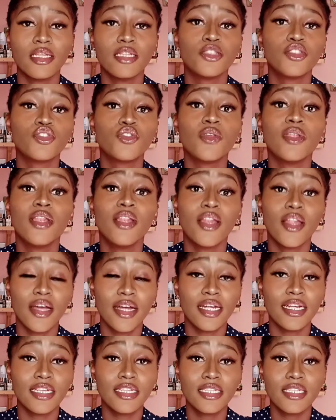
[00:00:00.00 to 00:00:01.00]
to
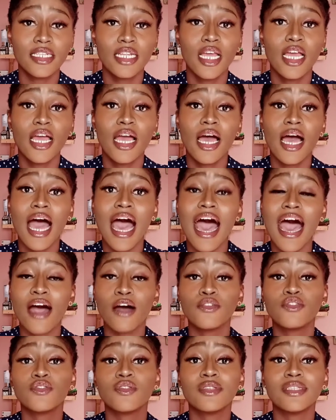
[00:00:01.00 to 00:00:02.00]
learn
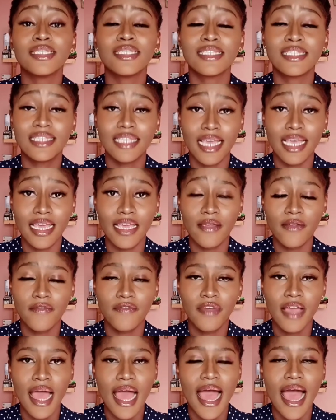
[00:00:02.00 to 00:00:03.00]
how to save
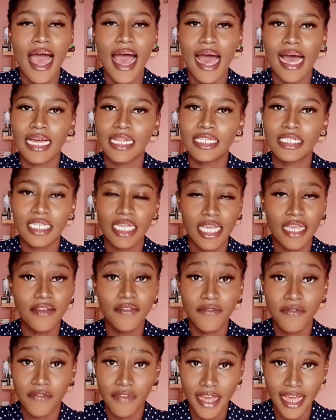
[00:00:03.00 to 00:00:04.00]
and
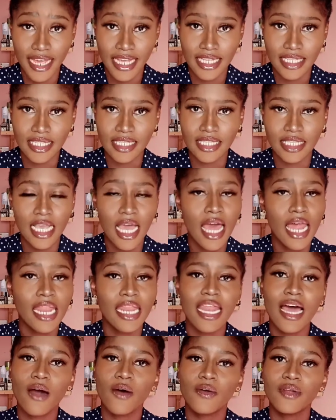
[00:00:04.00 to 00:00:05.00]
invest.
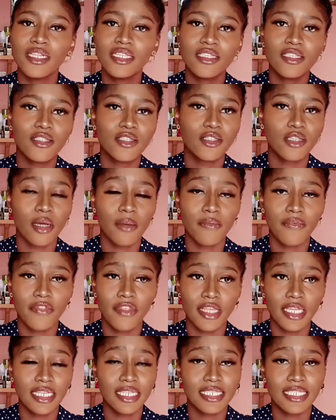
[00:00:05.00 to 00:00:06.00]
Now, this is
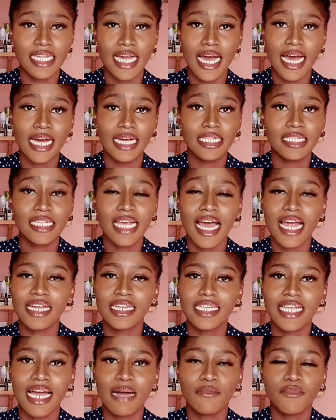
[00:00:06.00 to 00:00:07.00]
something that
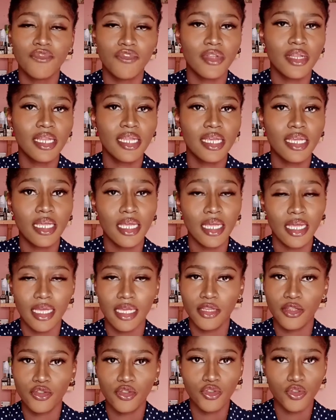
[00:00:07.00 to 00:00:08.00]
I am really
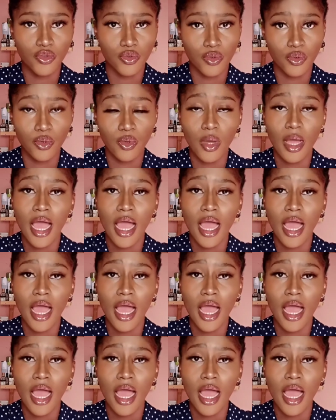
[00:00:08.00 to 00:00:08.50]
into.